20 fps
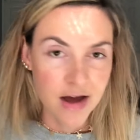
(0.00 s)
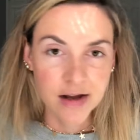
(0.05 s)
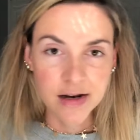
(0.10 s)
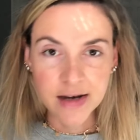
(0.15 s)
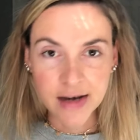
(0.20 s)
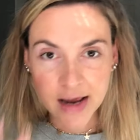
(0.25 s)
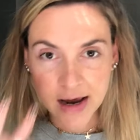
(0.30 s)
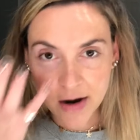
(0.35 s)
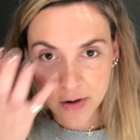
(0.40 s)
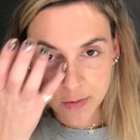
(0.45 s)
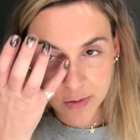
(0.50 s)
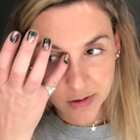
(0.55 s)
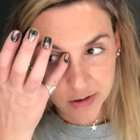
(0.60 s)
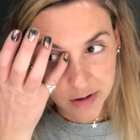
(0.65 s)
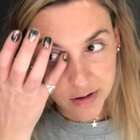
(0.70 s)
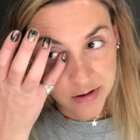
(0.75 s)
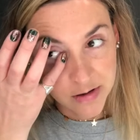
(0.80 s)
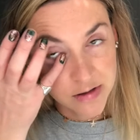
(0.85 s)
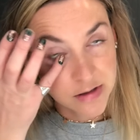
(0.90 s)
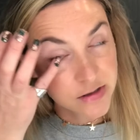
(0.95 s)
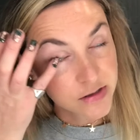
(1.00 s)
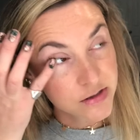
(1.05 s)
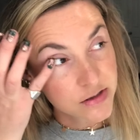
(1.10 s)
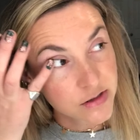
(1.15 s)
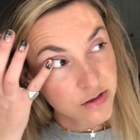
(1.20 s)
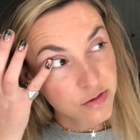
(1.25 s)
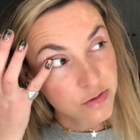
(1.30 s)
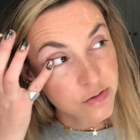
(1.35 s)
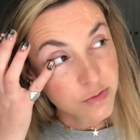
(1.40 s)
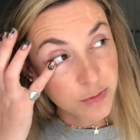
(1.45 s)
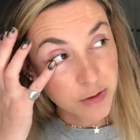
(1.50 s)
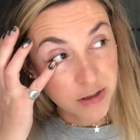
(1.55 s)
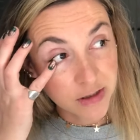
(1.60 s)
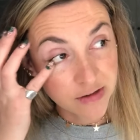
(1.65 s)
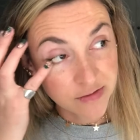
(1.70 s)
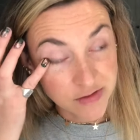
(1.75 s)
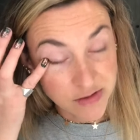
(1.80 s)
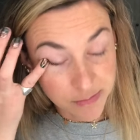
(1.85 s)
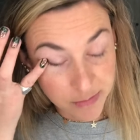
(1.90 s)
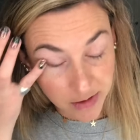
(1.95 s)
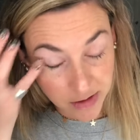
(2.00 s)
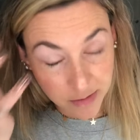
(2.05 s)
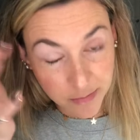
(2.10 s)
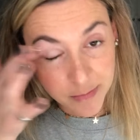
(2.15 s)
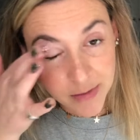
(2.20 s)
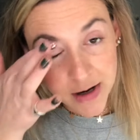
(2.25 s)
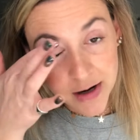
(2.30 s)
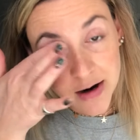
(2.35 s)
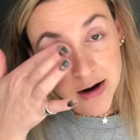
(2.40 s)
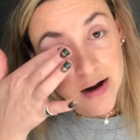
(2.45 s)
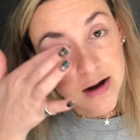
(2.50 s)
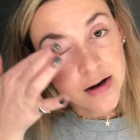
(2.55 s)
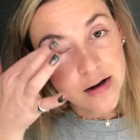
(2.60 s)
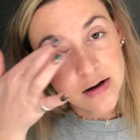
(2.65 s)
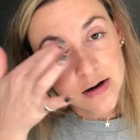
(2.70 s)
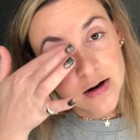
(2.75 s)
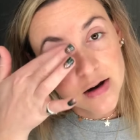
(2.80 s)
Now, excuse me, I have something in my eye.